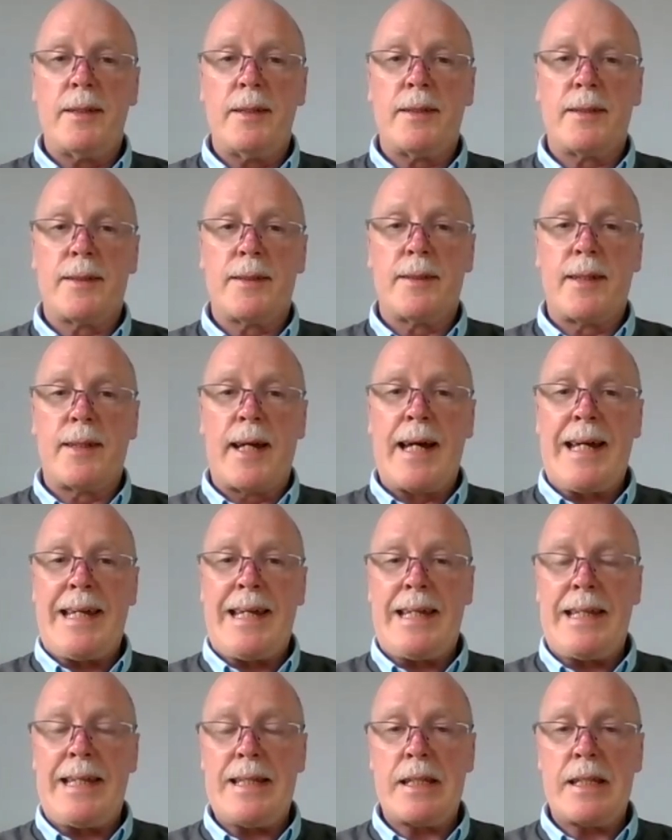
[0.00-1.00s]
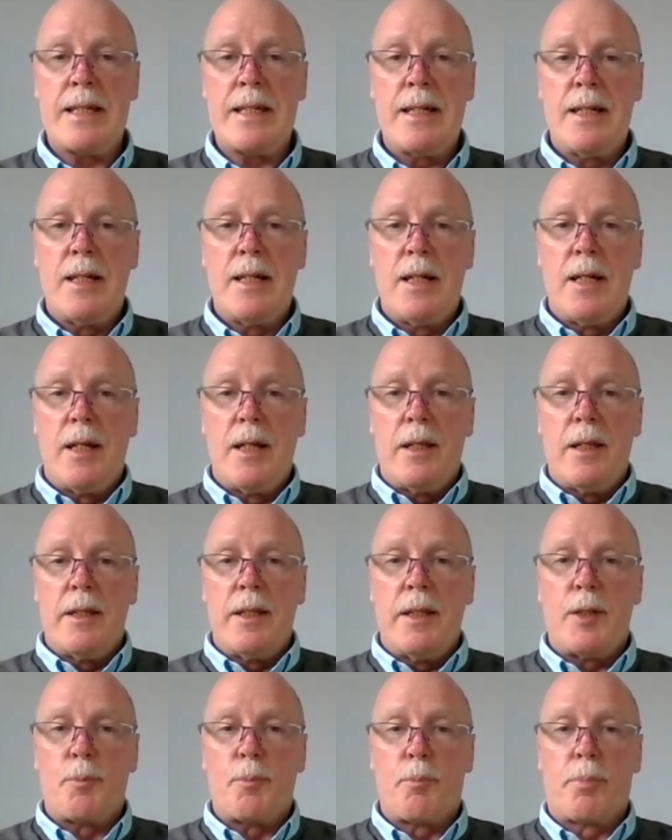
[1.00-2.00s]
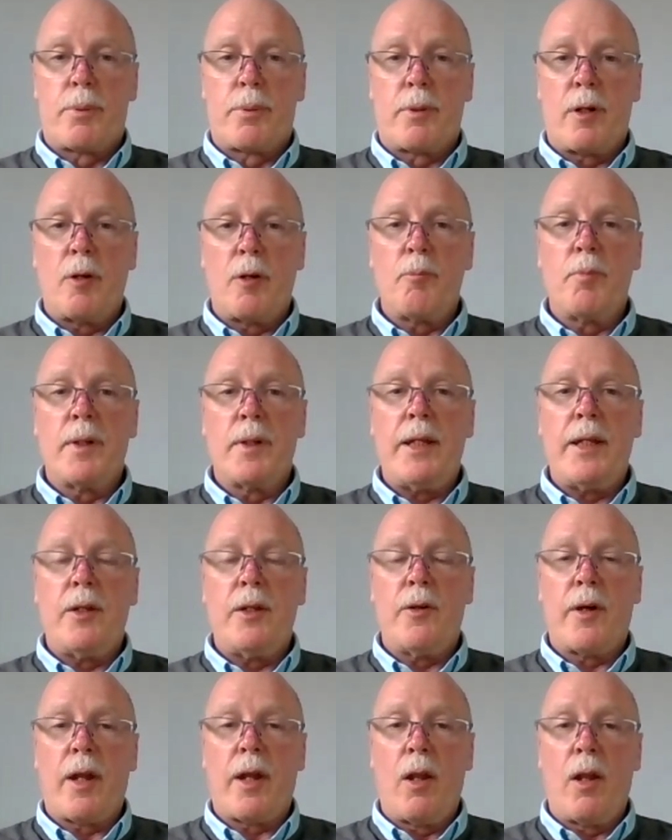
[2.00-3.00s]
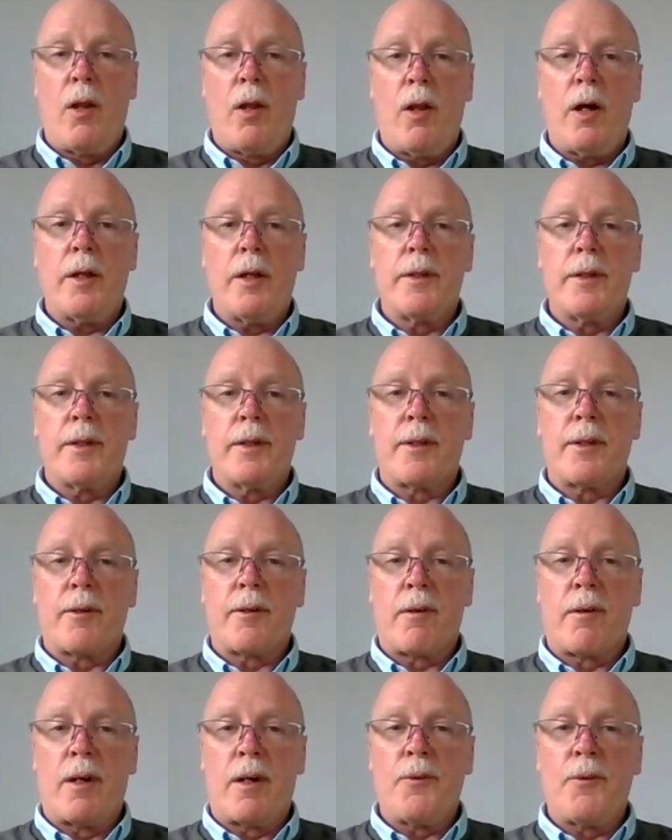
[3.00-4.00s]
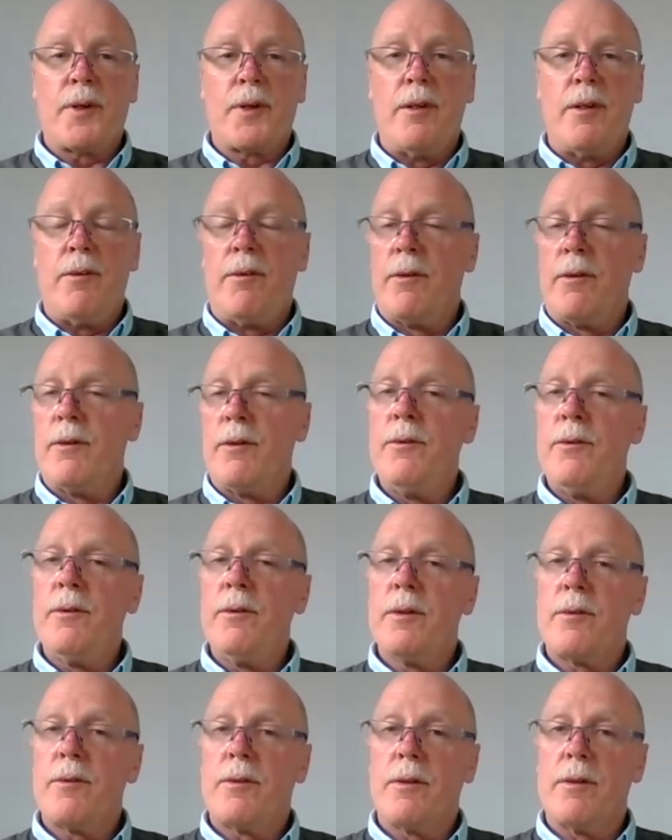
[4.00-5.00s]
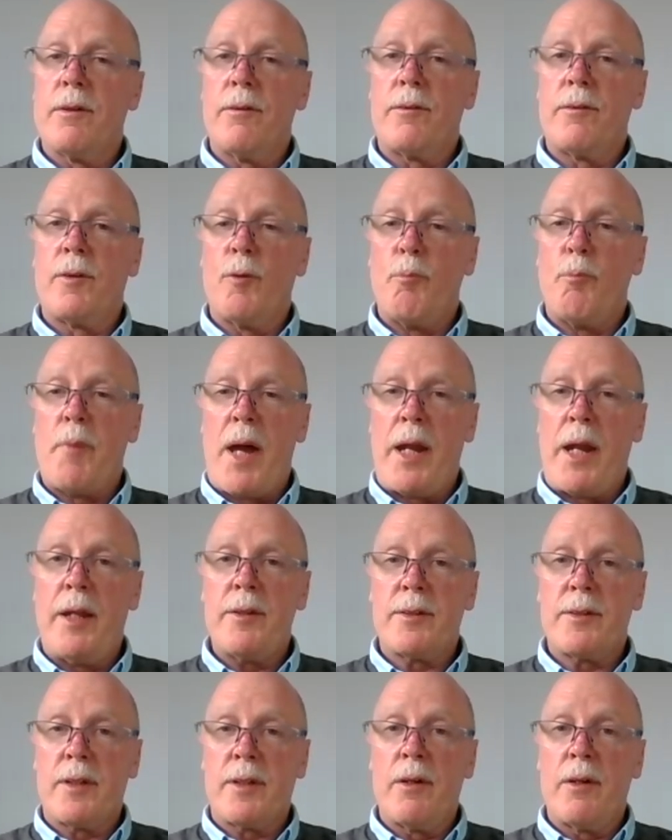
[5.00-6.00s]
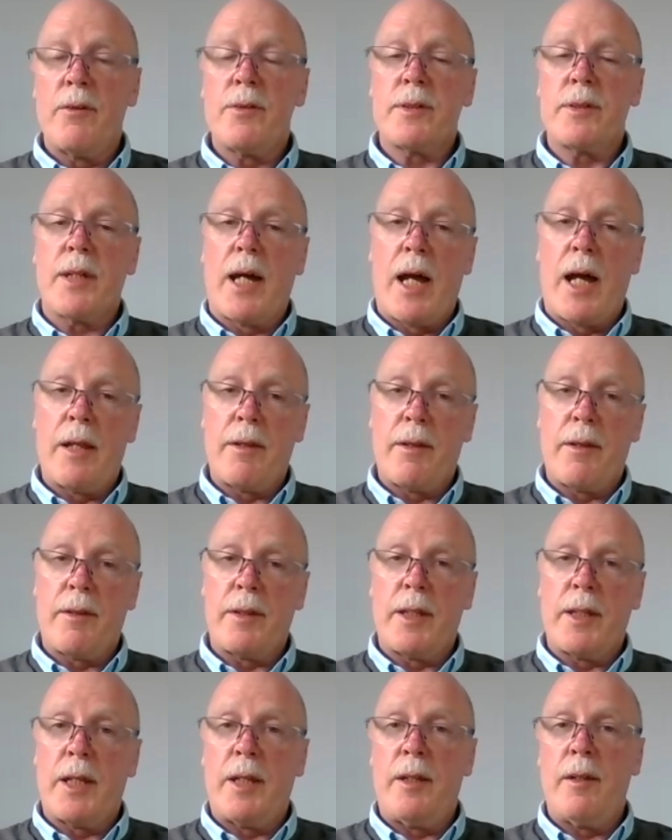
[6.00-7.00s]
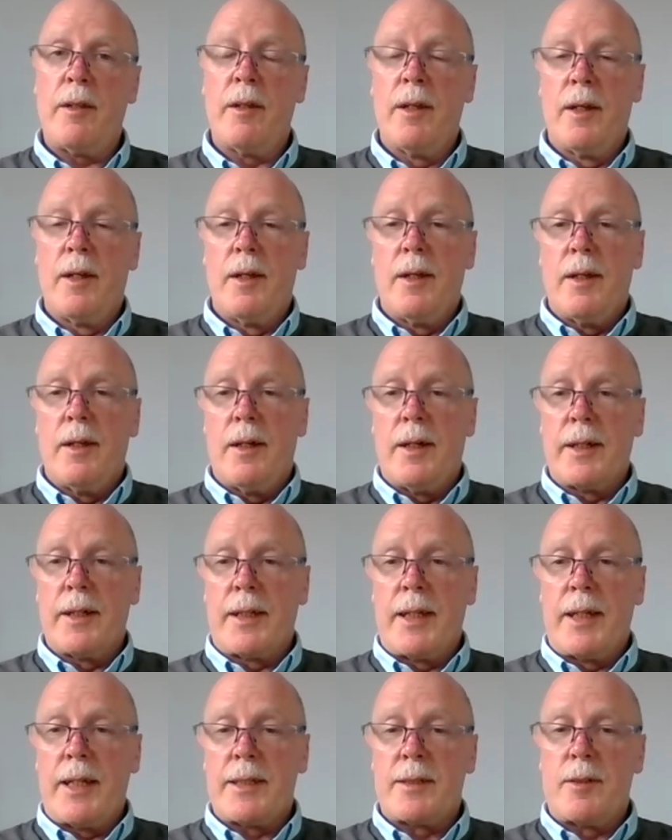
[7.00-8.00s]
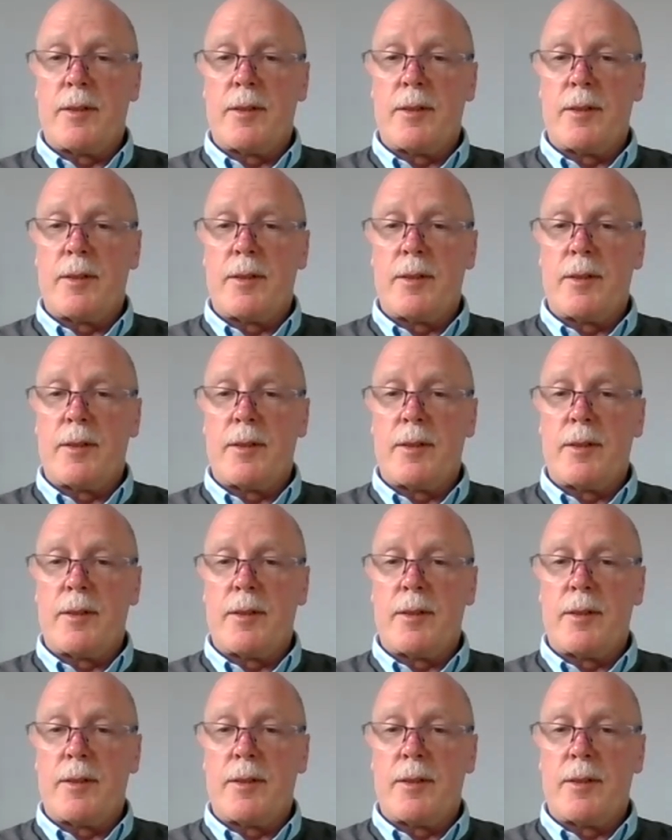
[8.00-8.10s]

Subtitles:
stained, there's probably not a lot that the grower can do to manage those, other than, I guess,